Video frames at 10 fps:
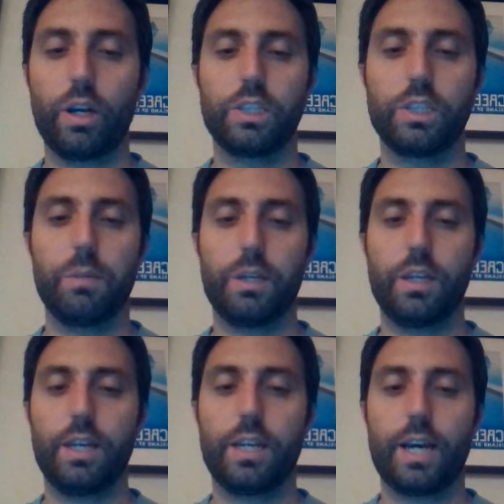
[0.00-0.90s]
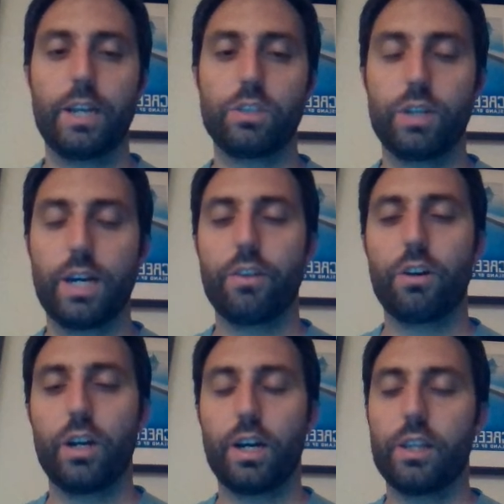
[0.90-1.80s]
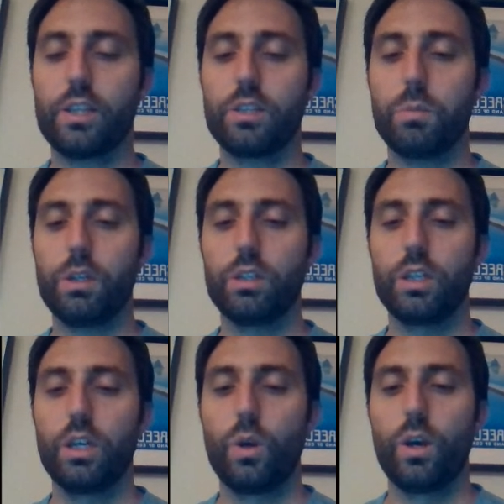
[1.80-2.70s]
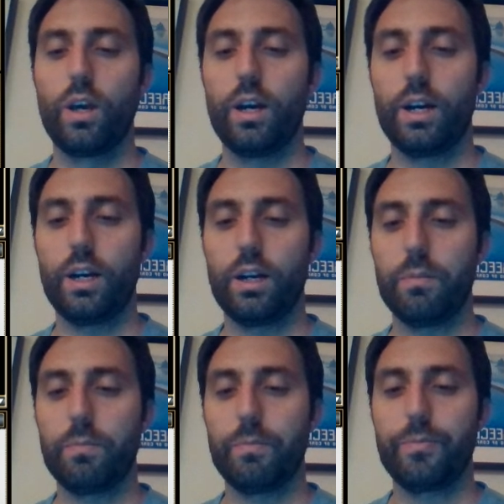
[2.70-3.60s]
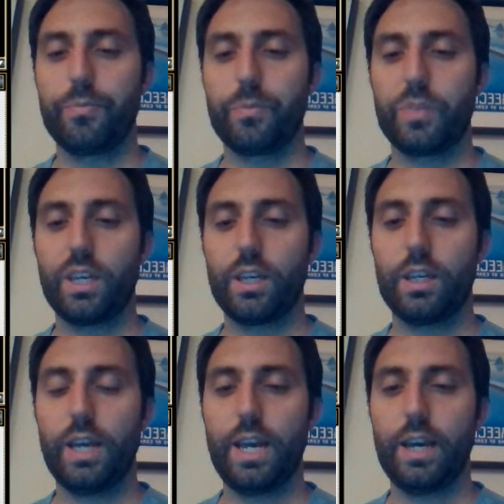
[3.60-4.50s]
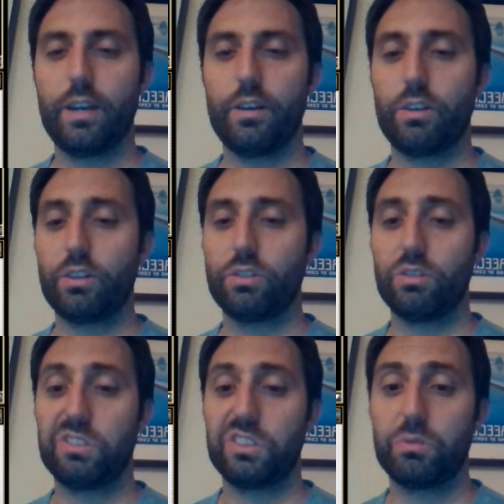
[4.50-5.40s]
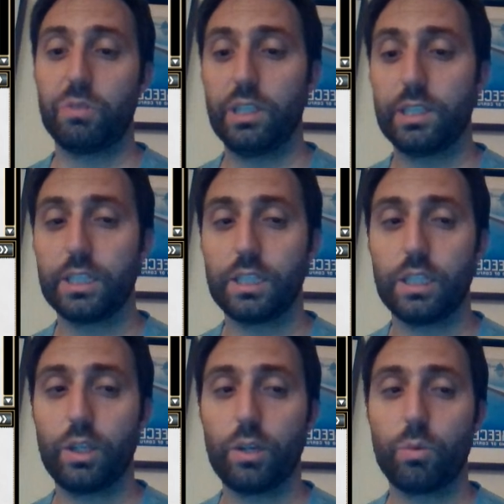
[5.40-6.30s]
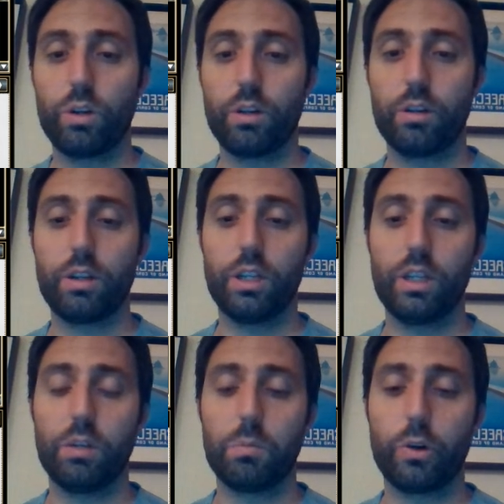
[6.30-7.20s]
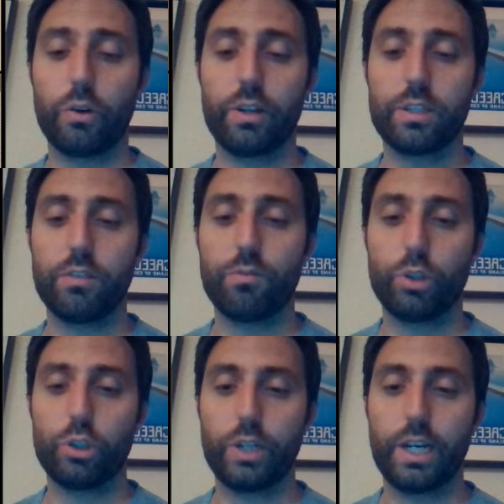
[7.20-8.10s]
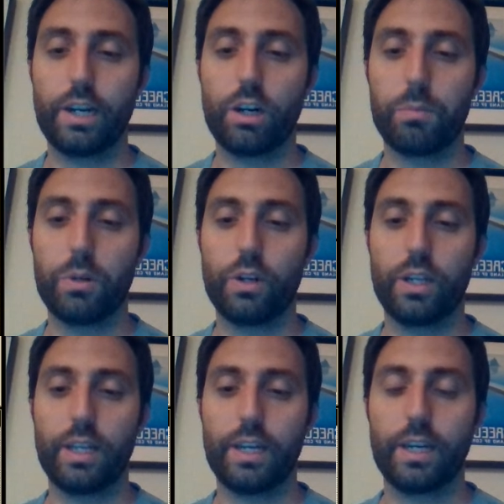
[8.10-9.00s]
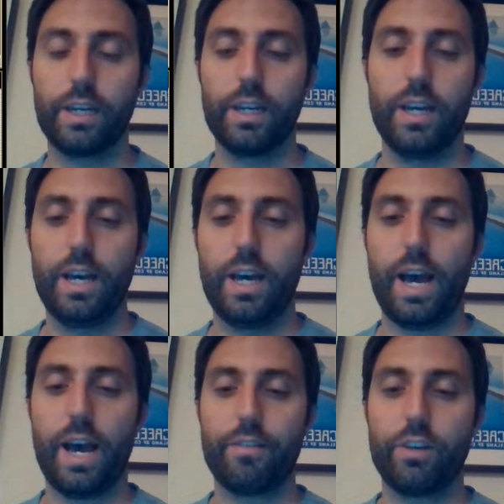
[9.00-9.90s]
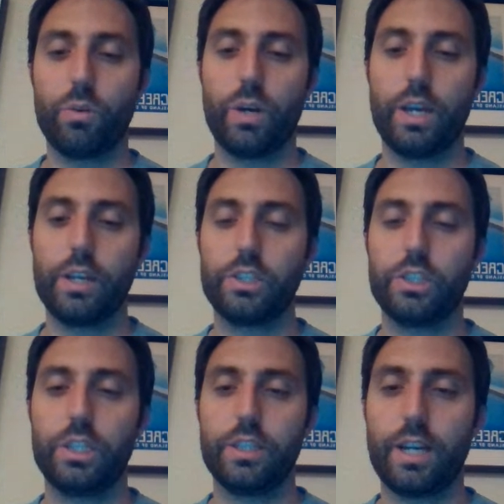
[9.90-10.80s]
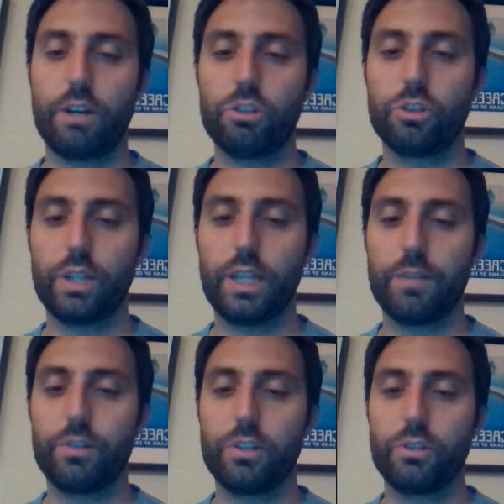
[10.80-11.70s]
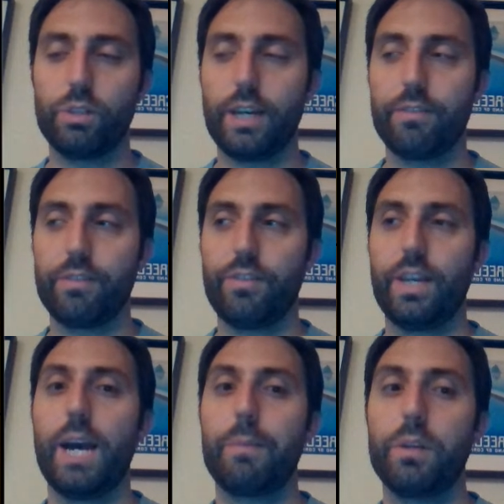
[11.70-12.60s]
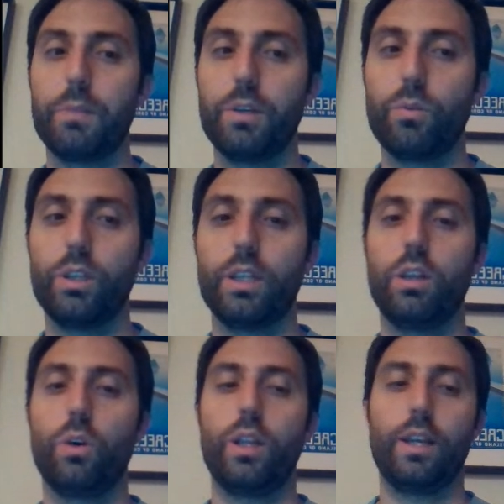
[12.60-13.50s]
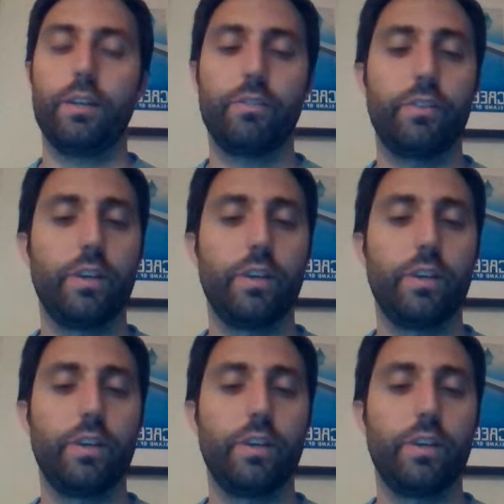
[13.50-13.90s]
Champion and Kaya's Wrath are not in this build. And also just realistically, like, we're a little more aggressive. We're draining our opponent, like having a way to cheese out and drain them for 2 life if they happen to be really low on life.